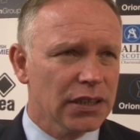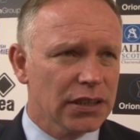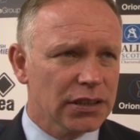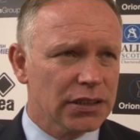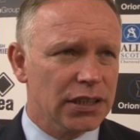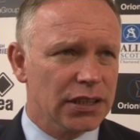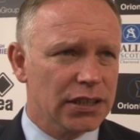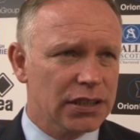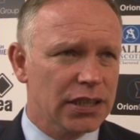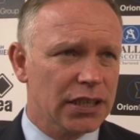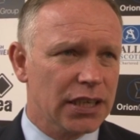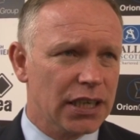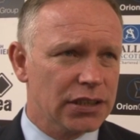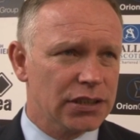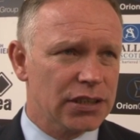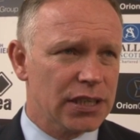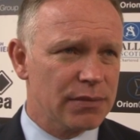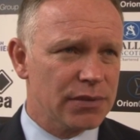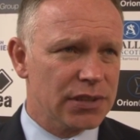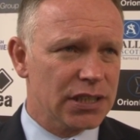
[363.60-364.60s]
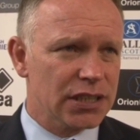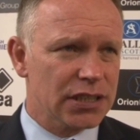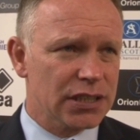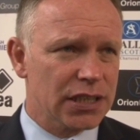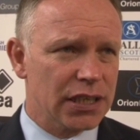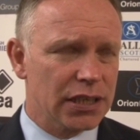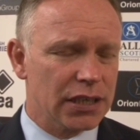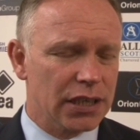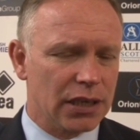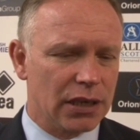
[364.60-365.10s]
to get James to
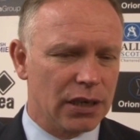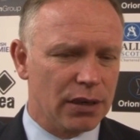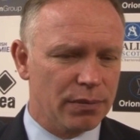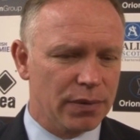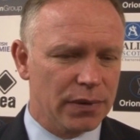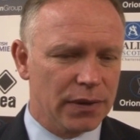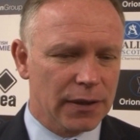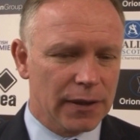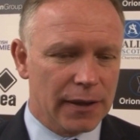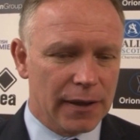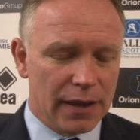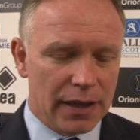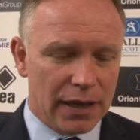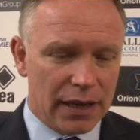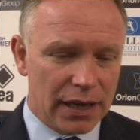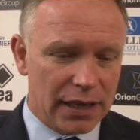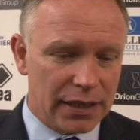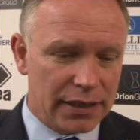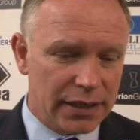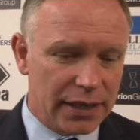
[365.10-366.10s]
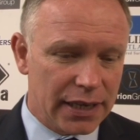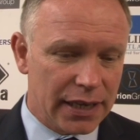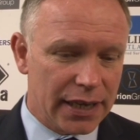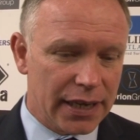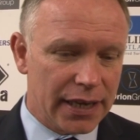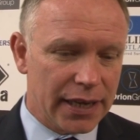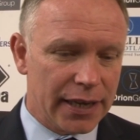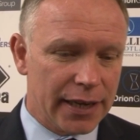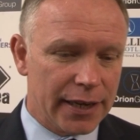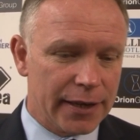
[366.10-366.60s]
stay at the club. And
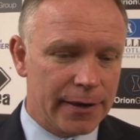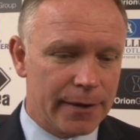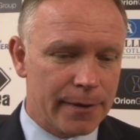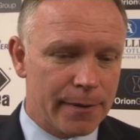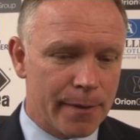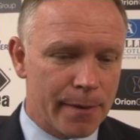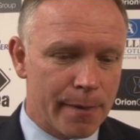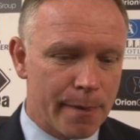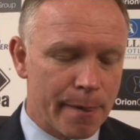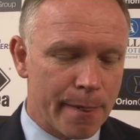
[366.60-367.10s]
then